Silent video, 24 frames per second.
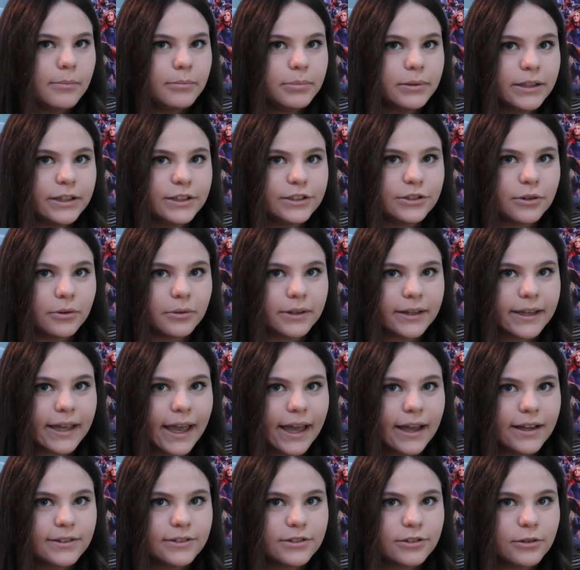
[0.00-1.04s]
Please don't
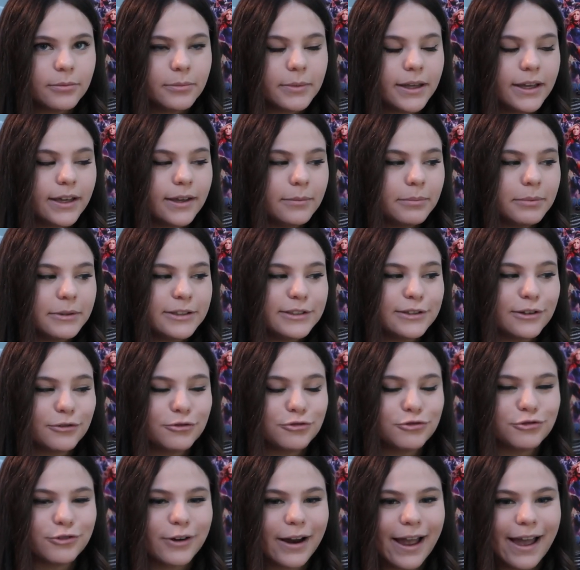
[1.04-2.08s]
cancel me, please
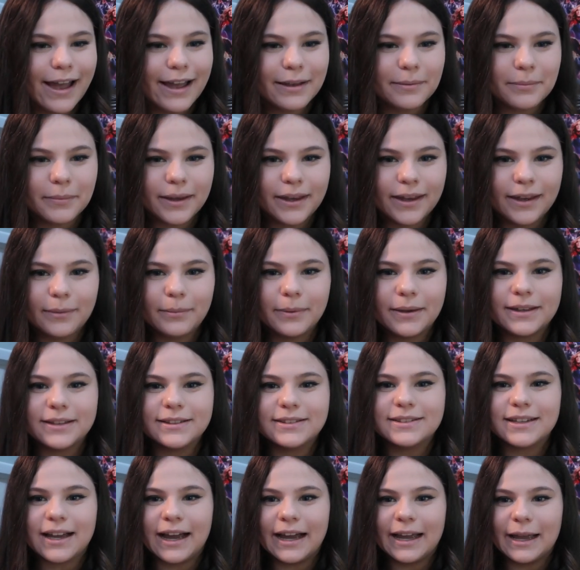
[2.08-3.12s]
don't drag me,
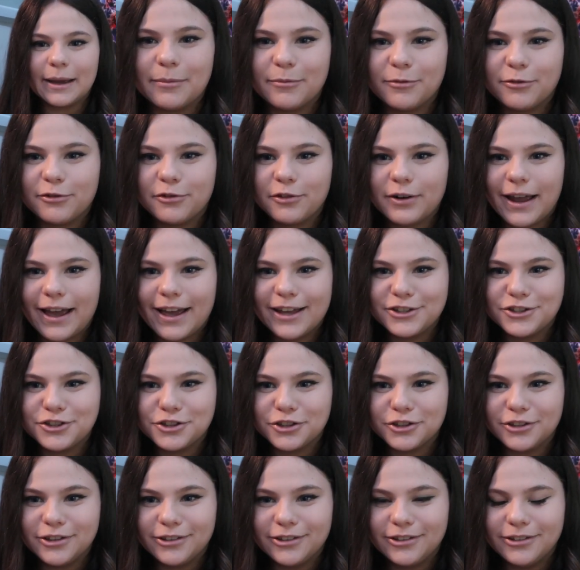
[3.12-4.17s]
because I am
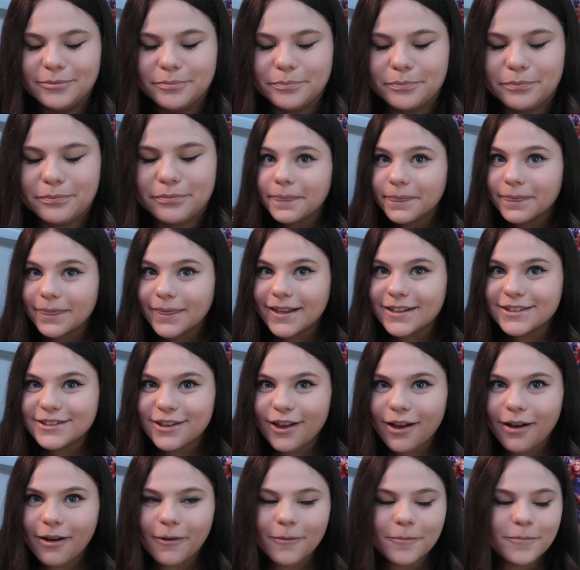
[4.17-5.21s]
fragile. That's
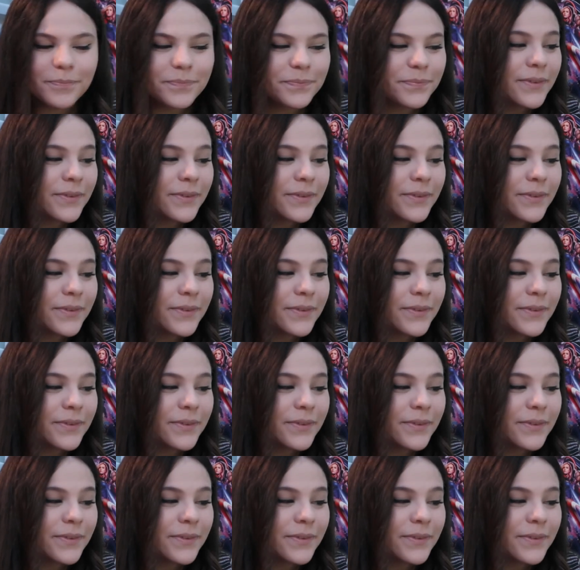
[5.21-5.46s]
all.